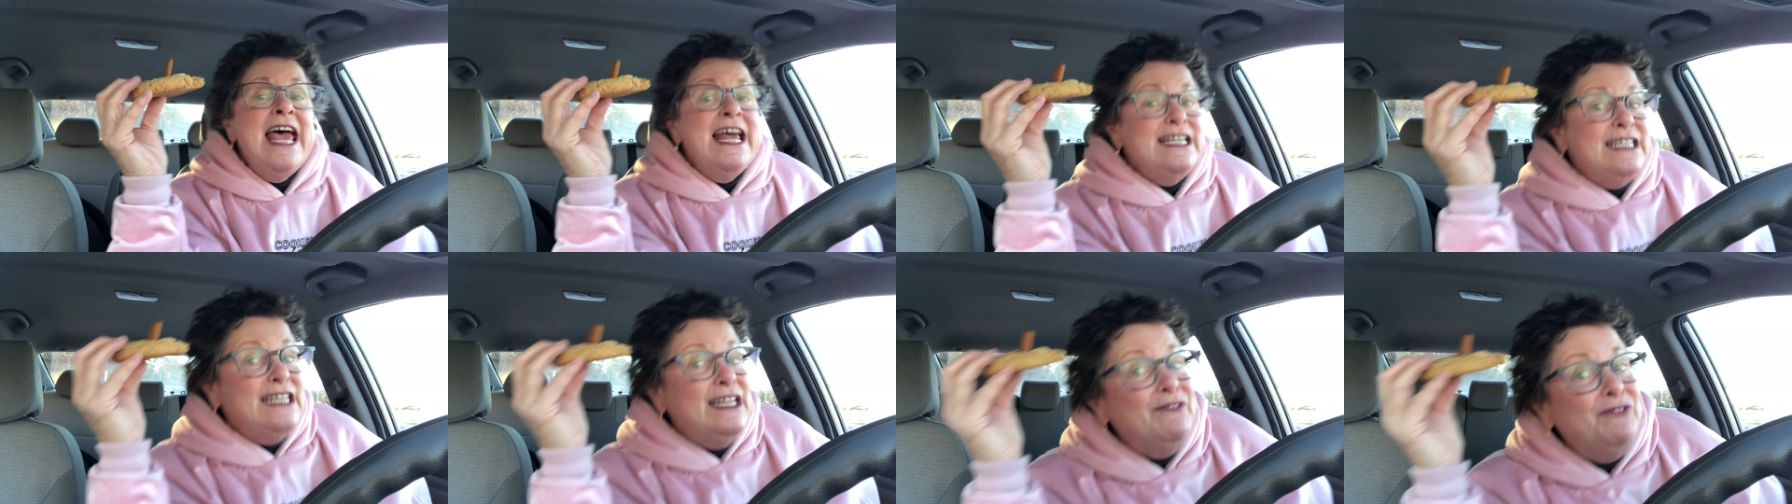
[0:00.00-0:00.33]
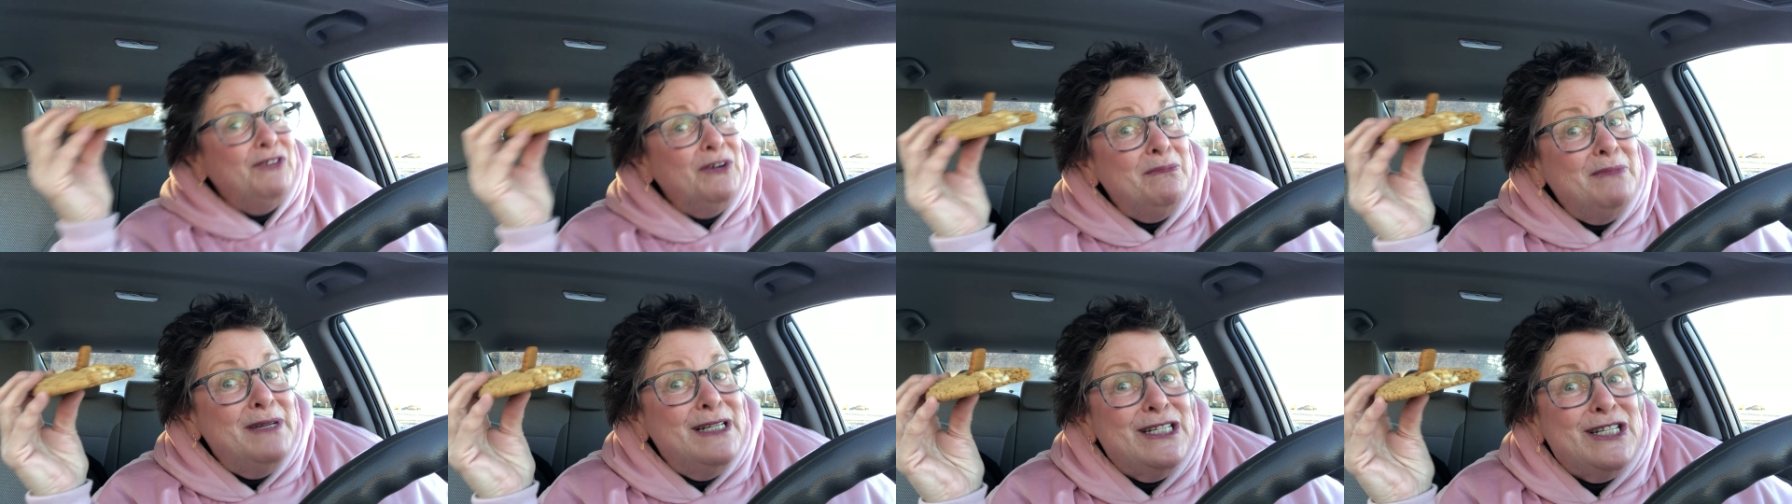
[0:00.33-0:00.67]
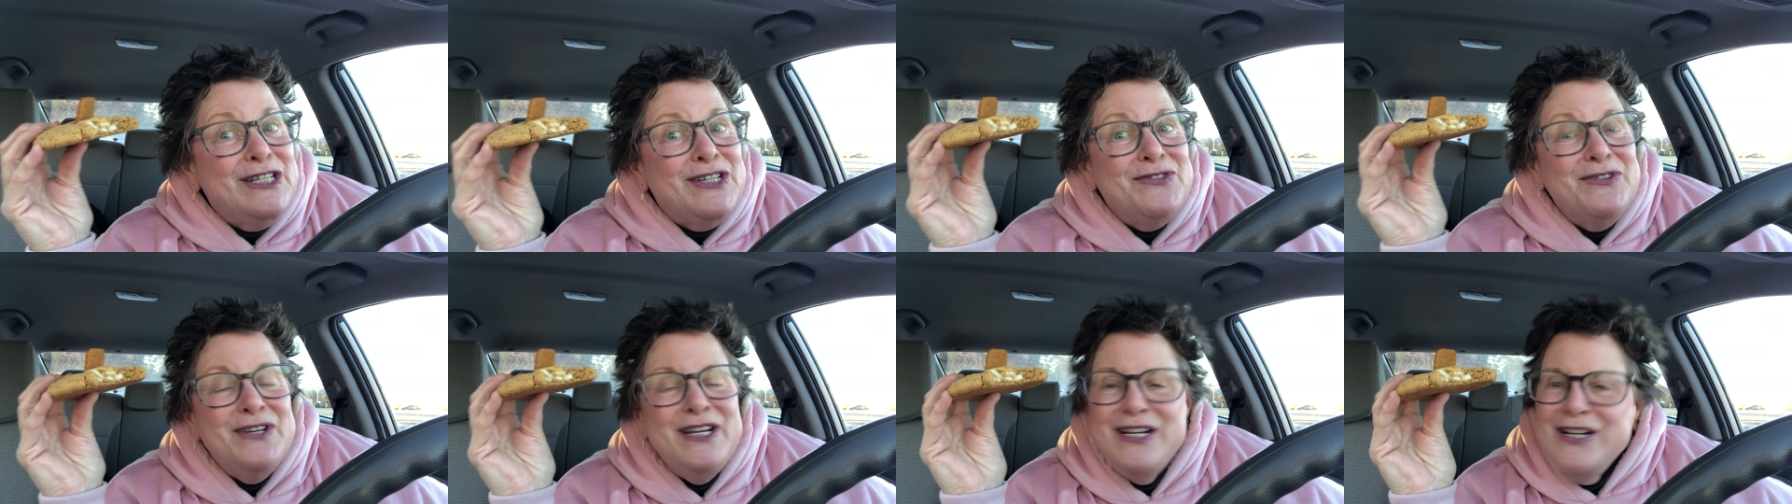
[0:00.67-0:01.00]
Different
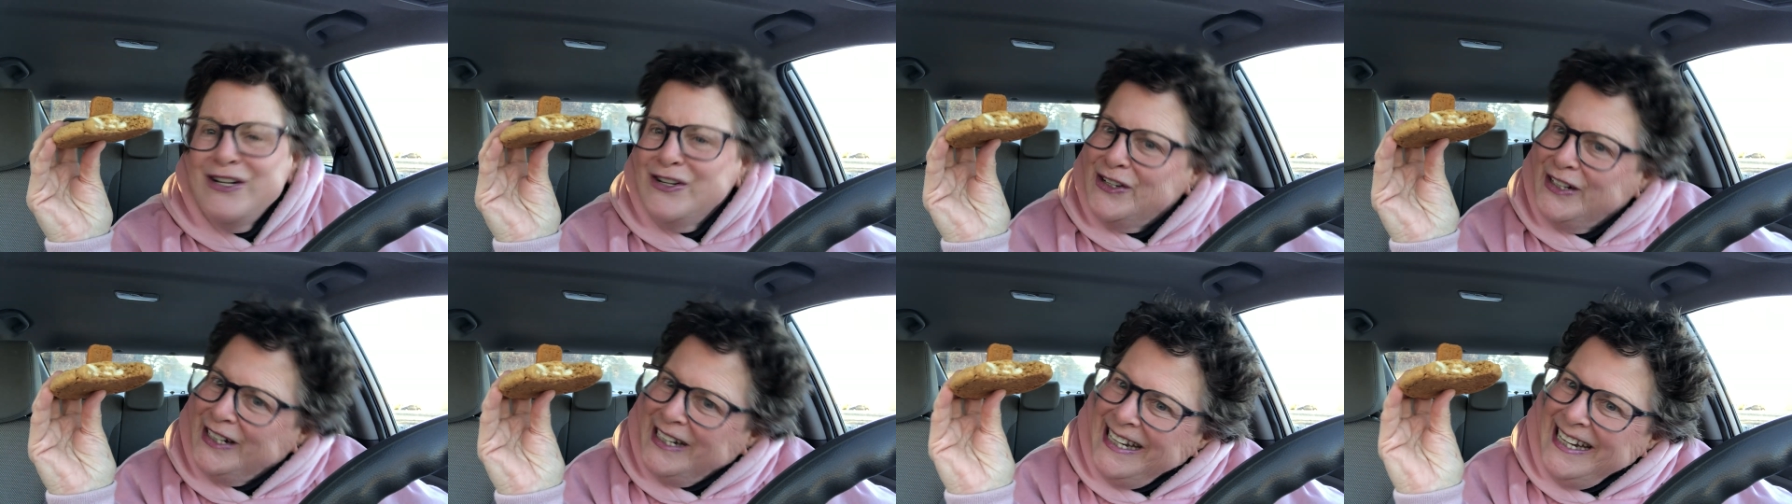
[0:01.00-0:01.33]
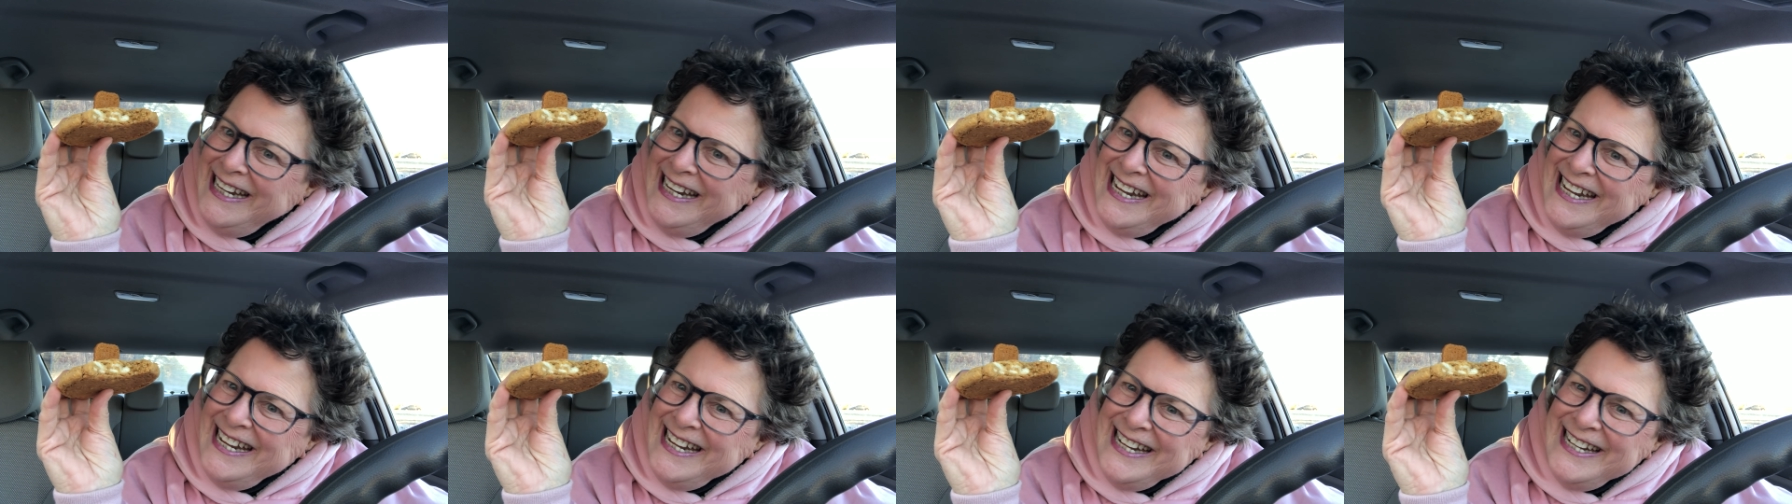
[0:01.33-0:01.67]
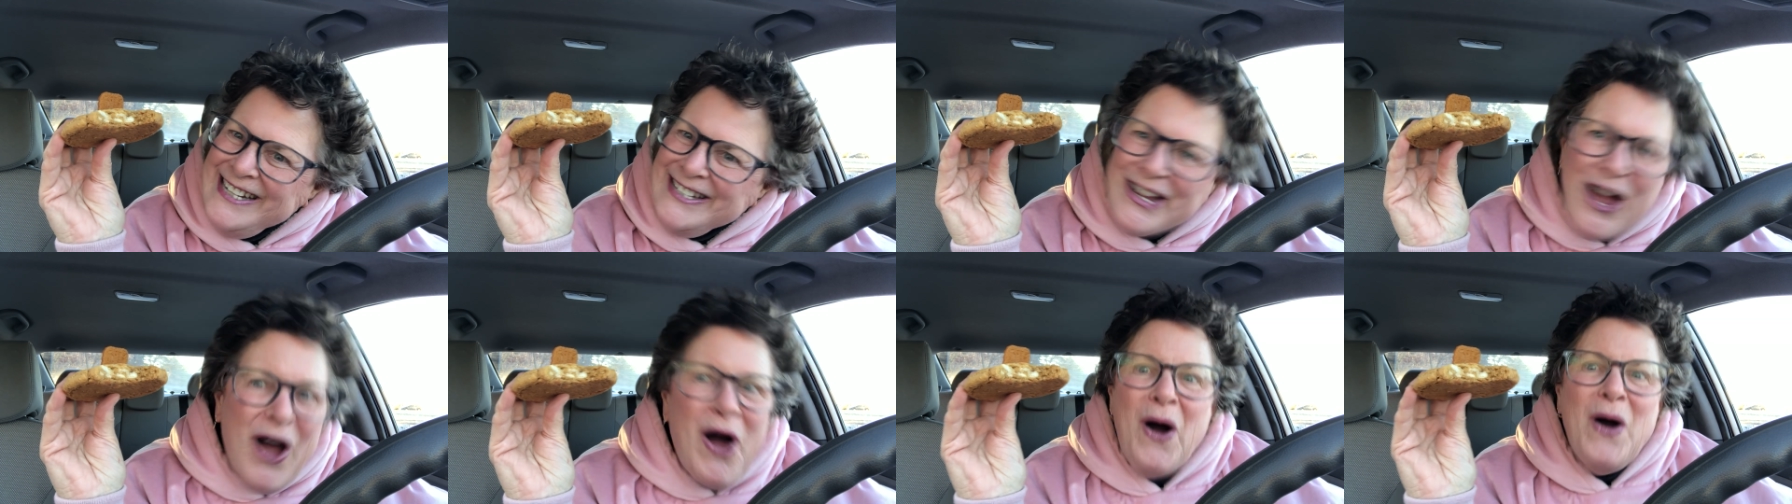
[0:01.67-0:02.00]
mystery
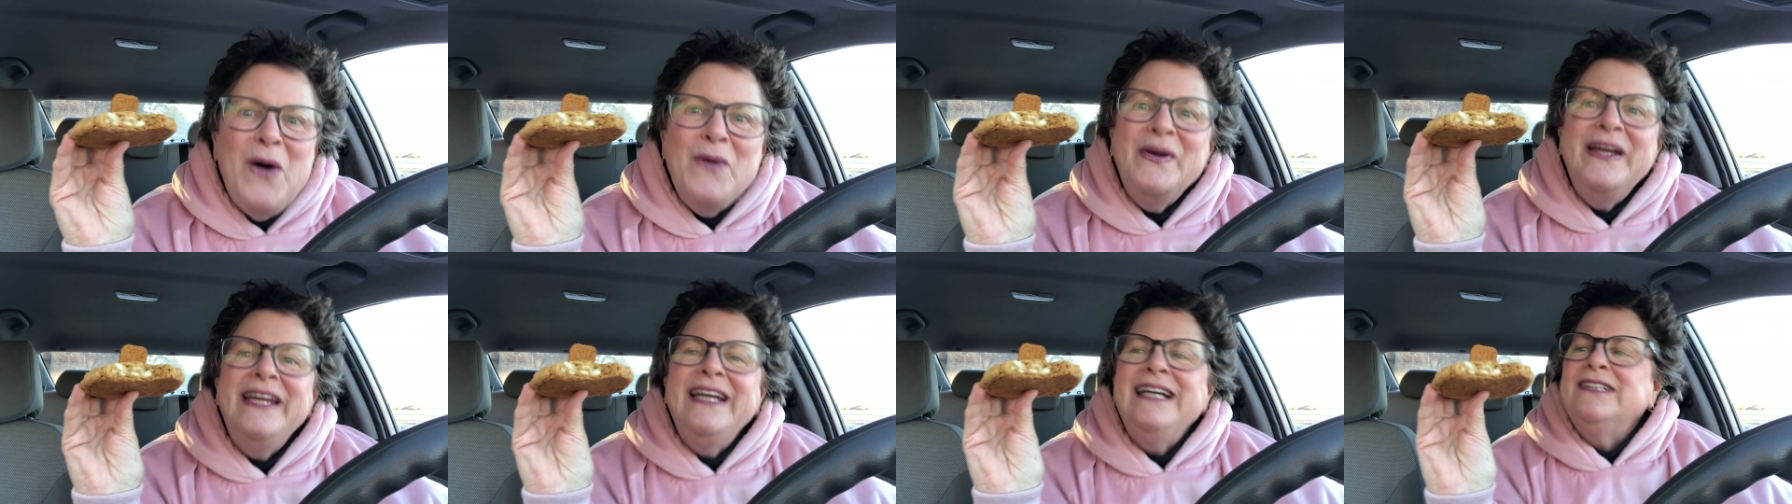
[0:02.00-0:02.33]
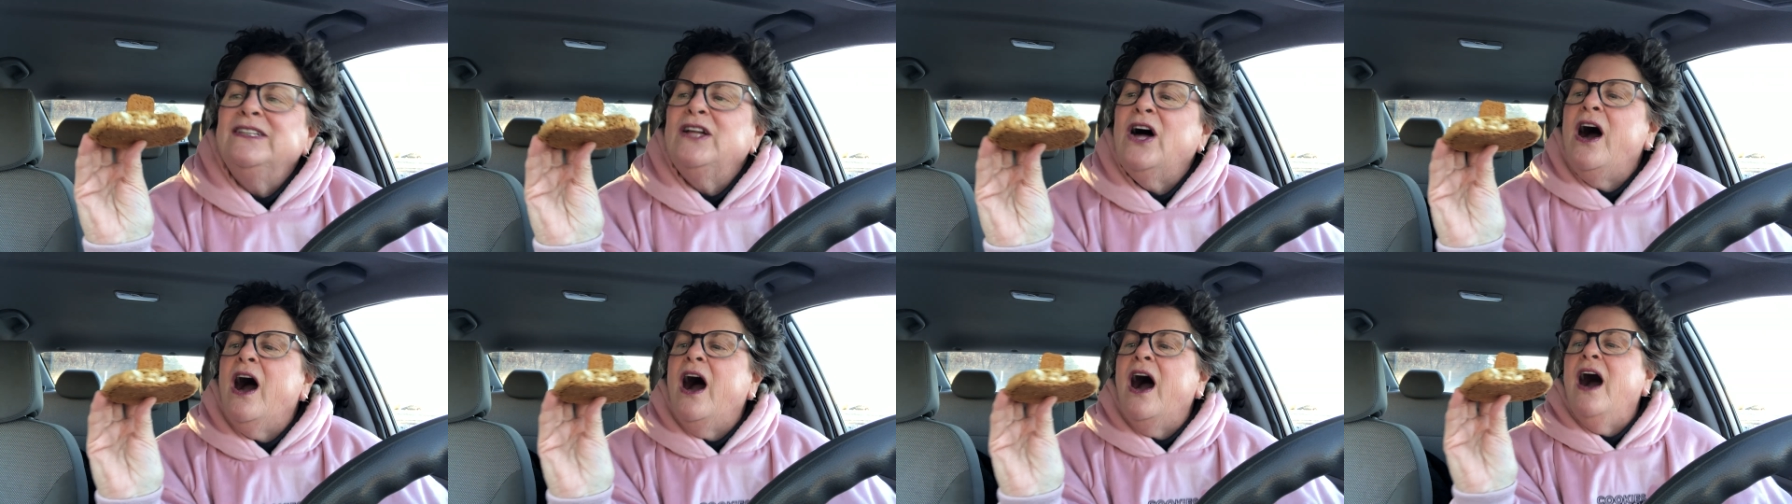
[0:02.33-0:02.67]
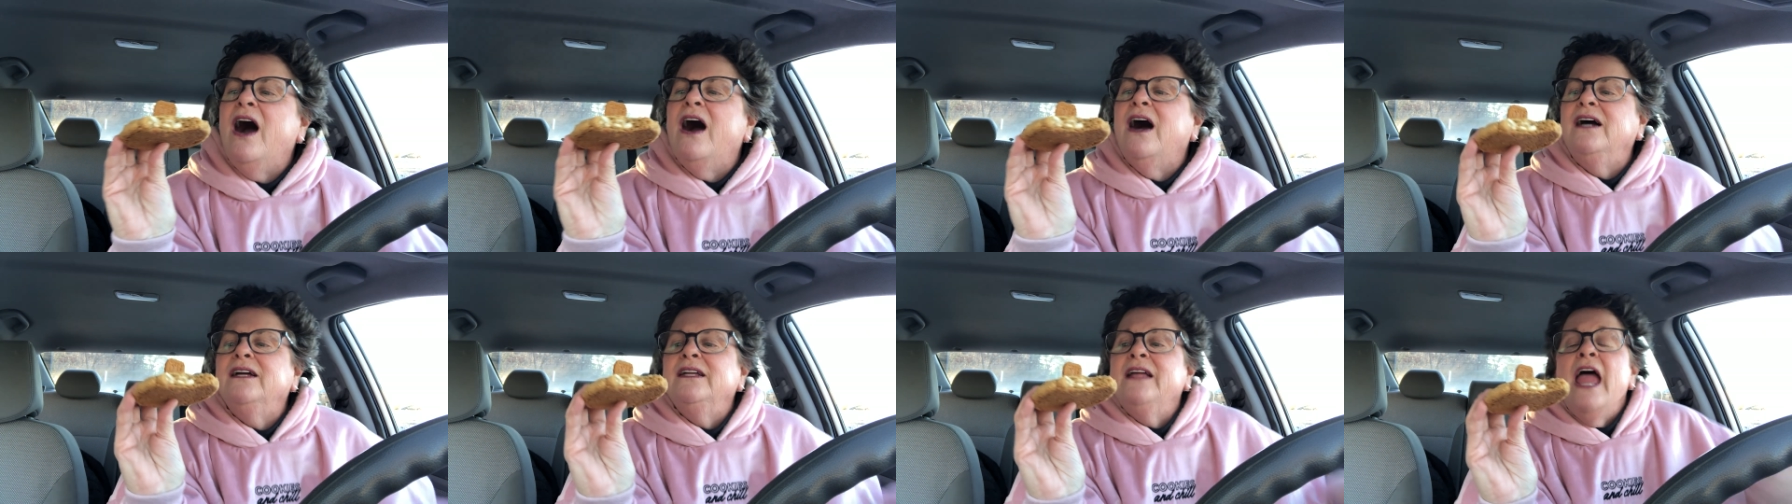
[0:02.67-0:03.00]
cookies all week
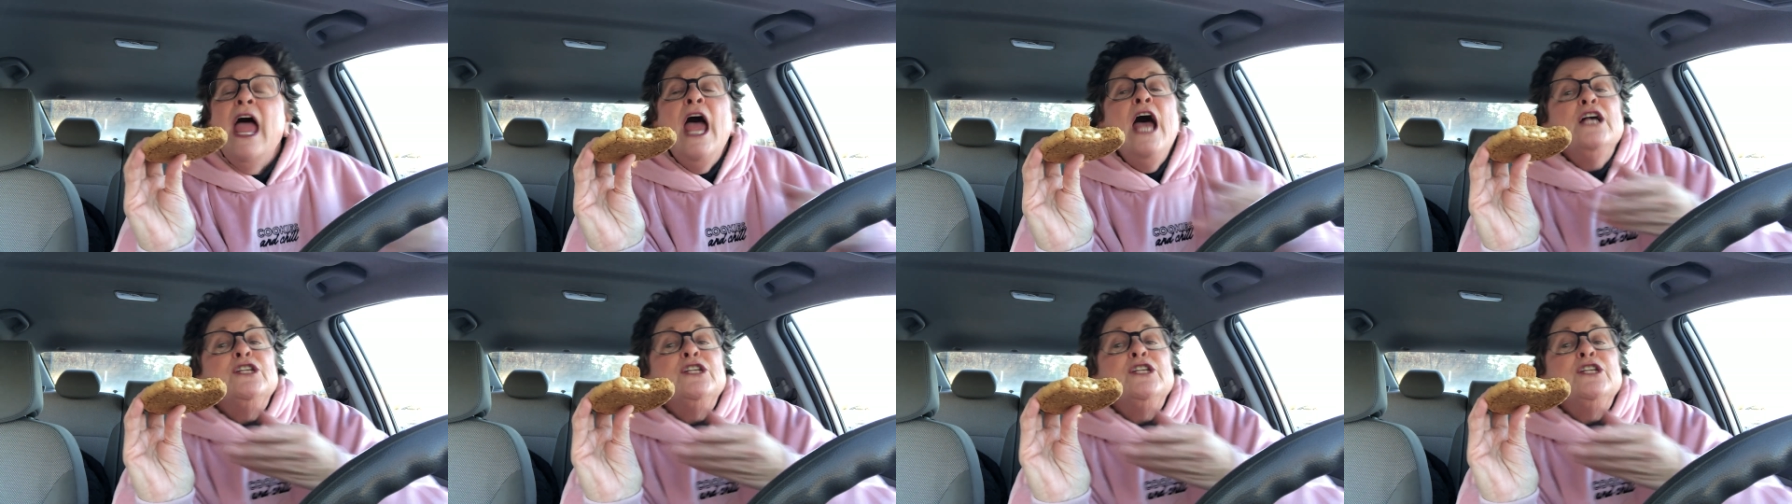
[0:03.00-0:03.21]
long.